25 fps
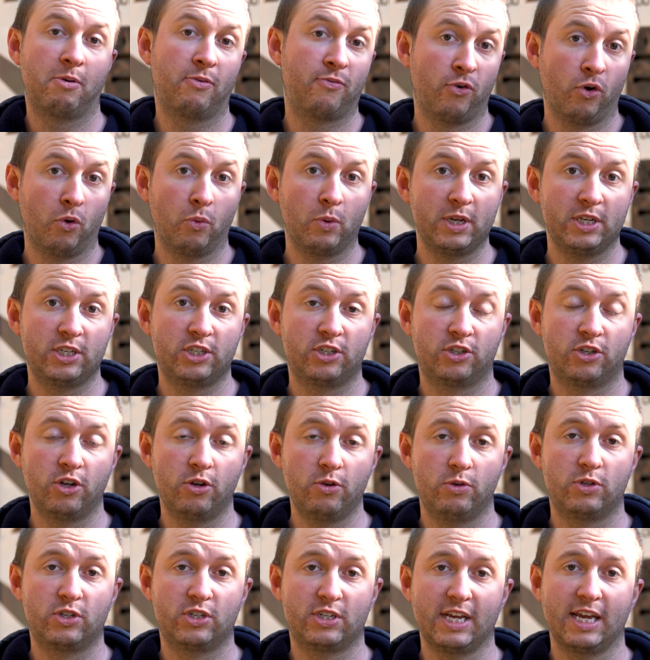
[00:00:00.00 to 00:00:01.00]
Before we
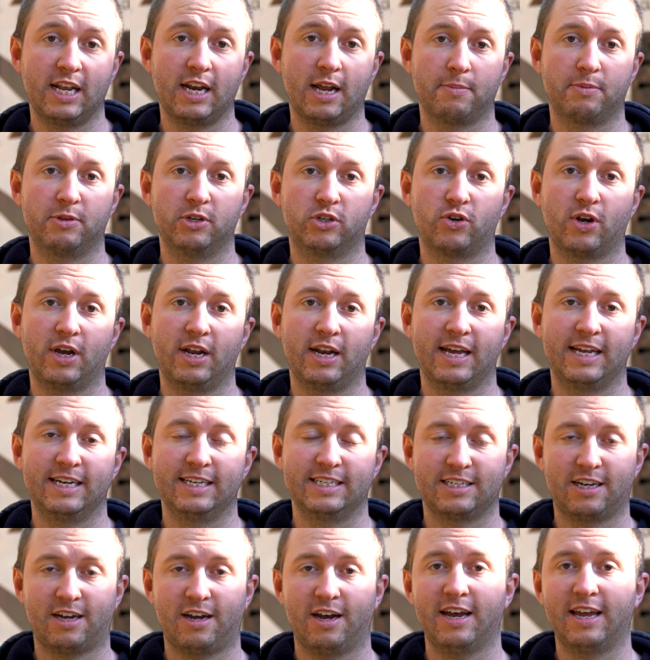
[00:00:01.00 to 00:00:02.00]
do seal up the trailer
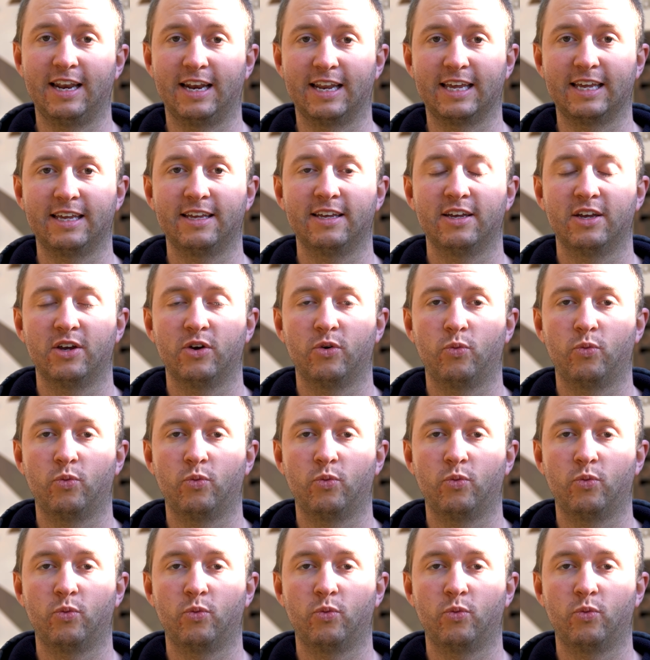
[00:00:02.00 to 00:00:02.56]
entirely,